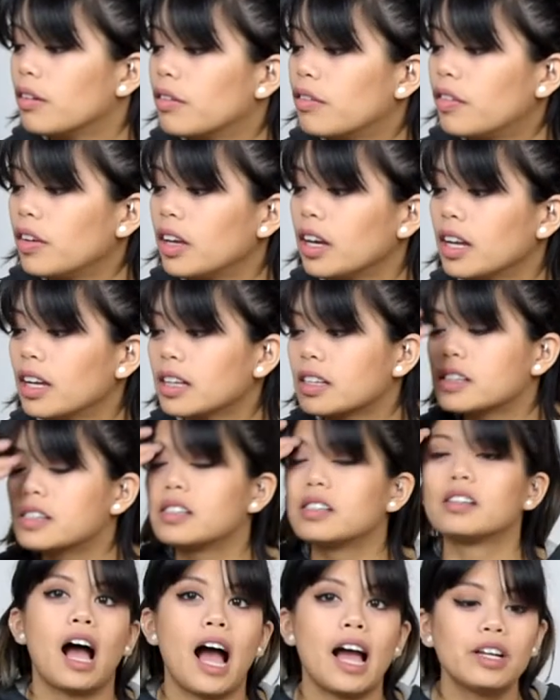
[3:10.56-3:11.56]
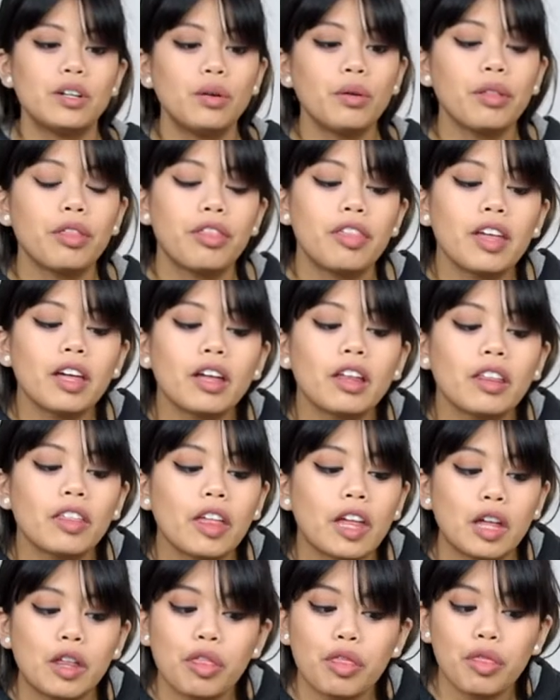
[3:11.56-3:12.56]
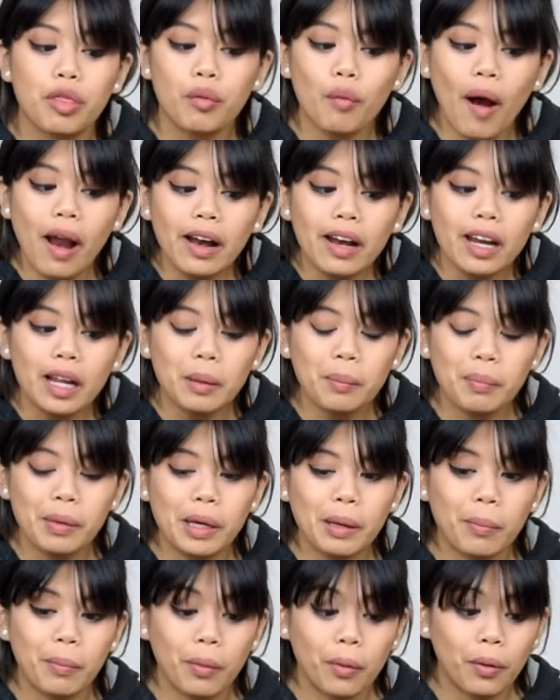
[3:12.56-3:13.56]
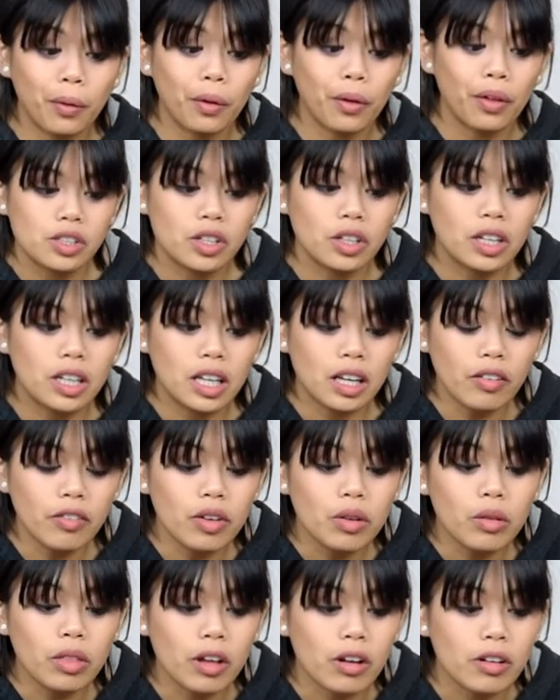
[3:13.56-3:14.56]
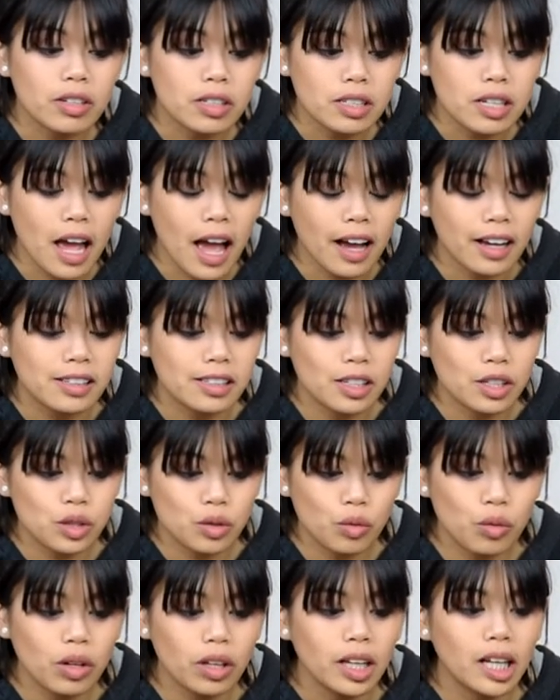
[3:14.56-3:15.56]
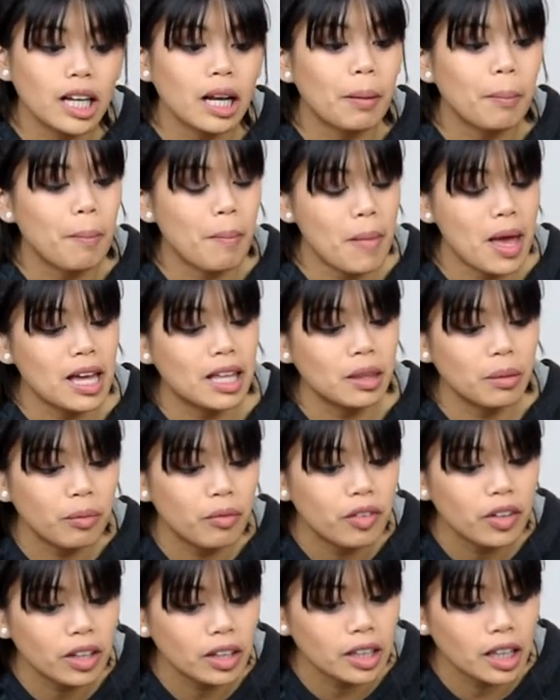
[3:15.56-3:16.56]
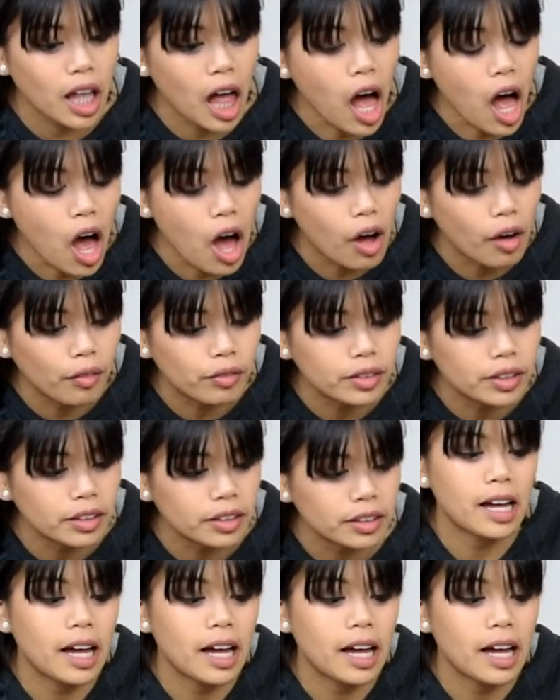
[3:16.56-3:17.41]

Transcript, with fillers: Phoenix, I don't think like threatening people to give you their snacks is really gonna make them feel loved.